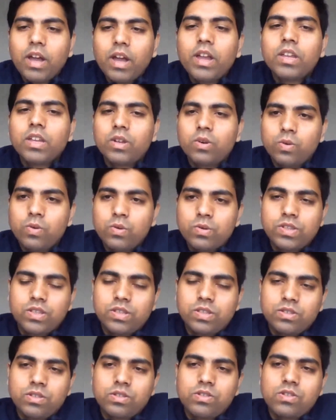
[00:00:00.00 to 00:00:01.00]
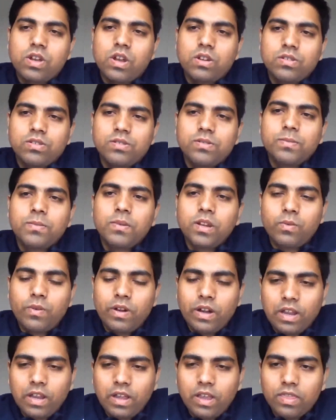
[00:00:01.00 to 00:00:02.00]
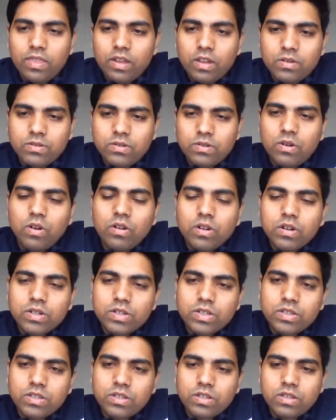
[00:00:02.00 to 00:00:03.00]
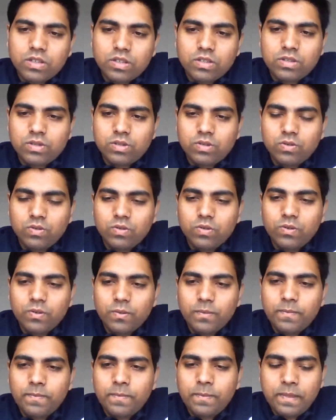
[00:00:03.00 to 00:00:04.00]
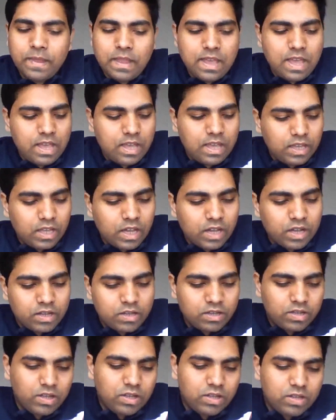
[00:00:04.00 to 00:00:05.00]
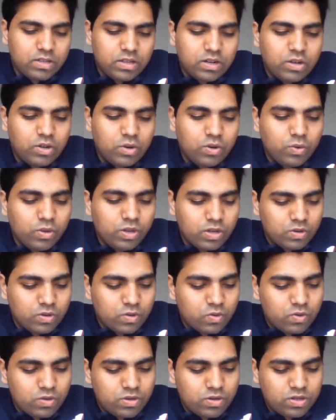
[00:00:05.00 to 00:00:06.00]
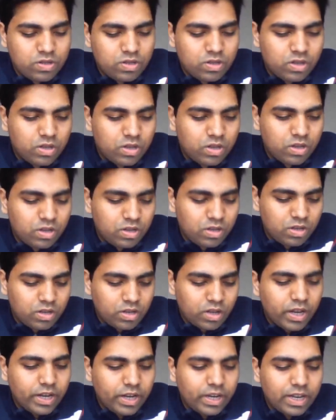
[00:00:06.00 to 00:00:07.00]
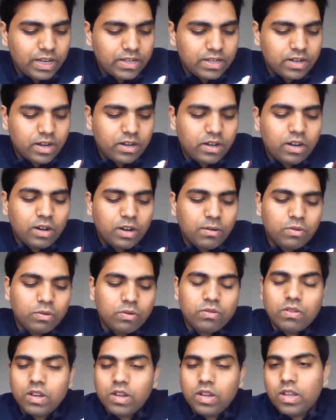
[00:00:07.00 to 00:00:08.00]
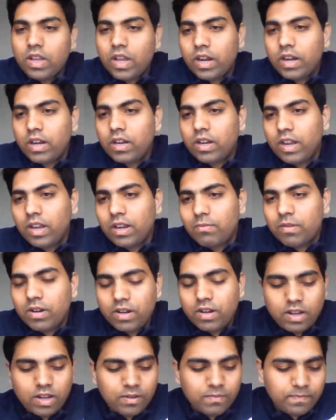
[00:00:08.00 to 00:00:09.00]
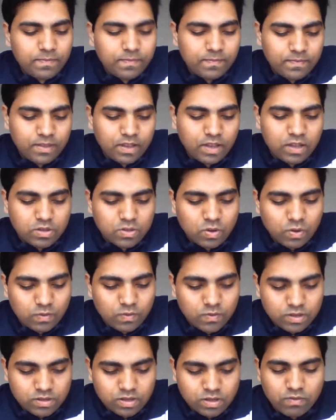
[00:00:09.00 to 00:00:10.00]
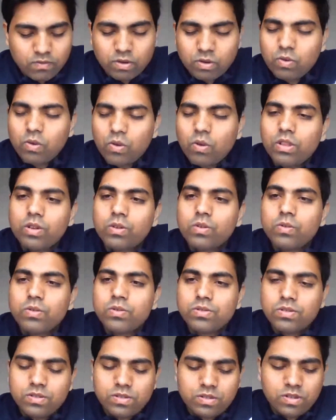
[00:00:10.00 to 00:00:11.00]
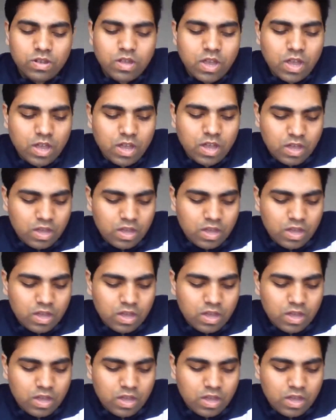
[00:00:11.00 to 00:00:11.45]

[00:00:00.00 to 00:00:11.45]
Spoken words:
My course charges me $28,000. So yeah, it's a 2-year course. I can extend it up to 3. I can take my time. That's always given to all the courses.